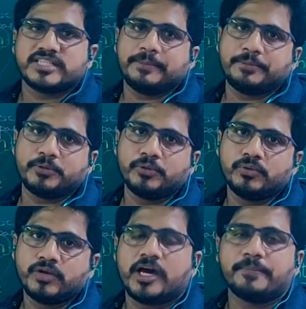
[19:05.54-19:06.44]
step
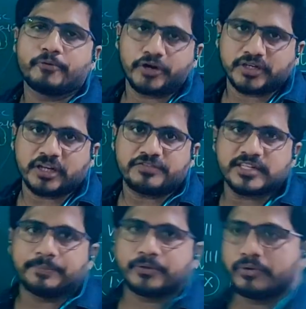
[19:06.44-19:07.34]
2 or product of
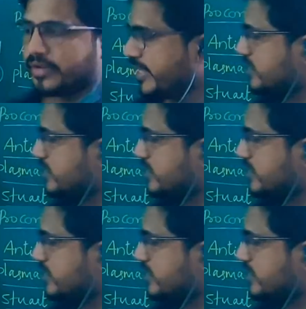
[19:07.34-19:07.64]
step 2